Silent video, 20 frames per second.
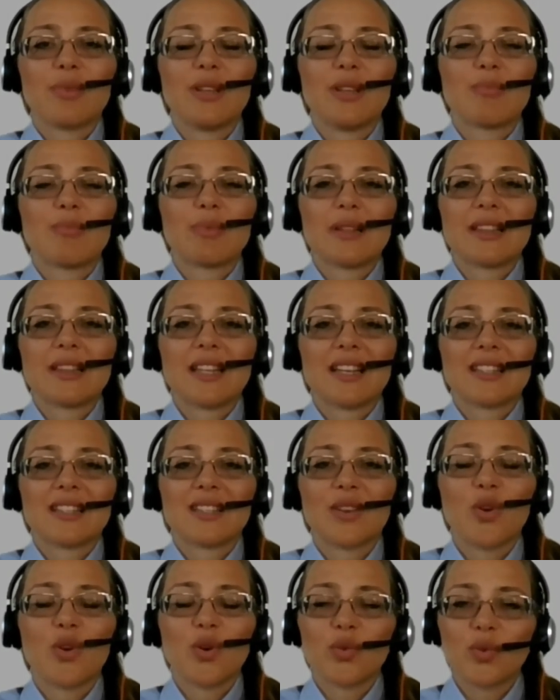people
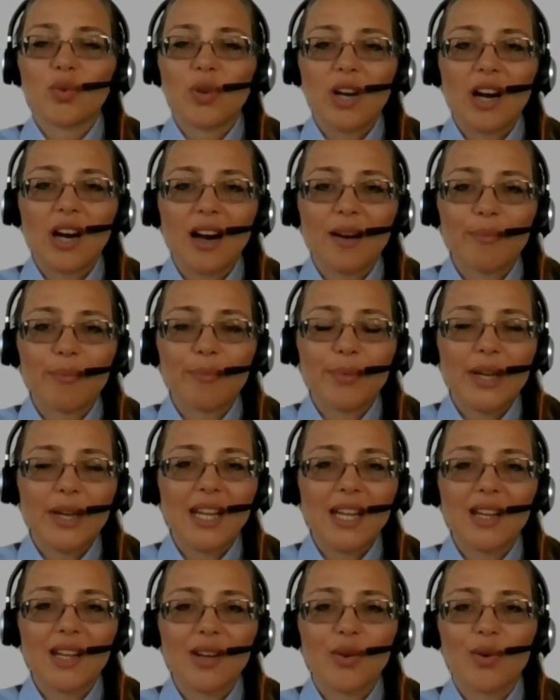that go
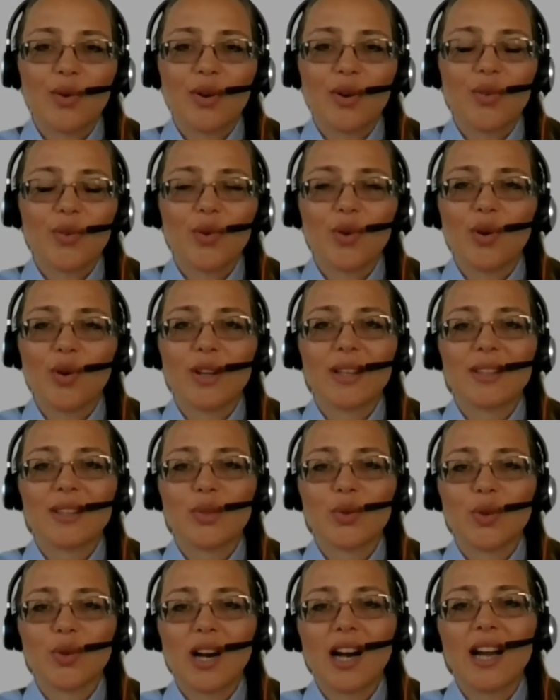camping or going
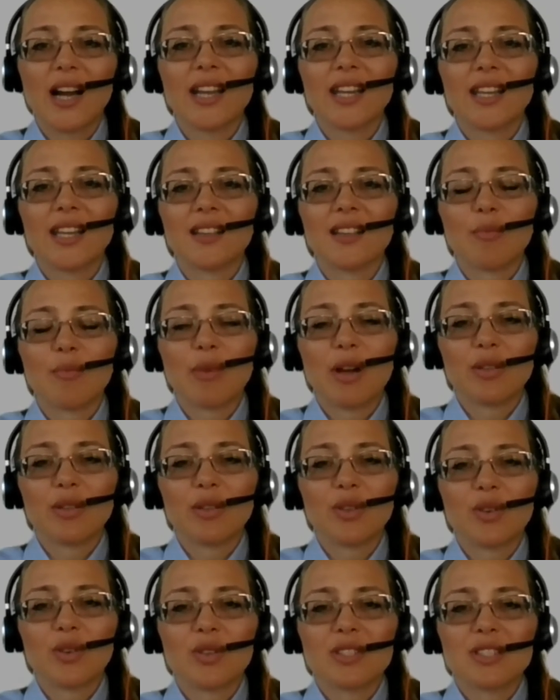to hike in the
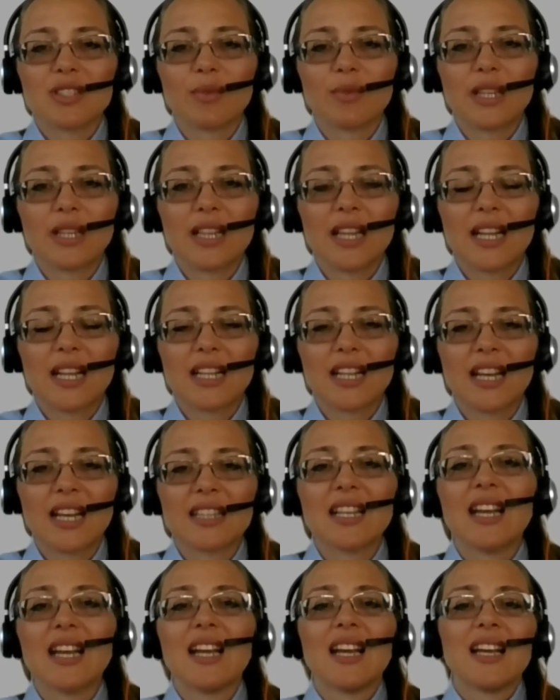mountain or something like that,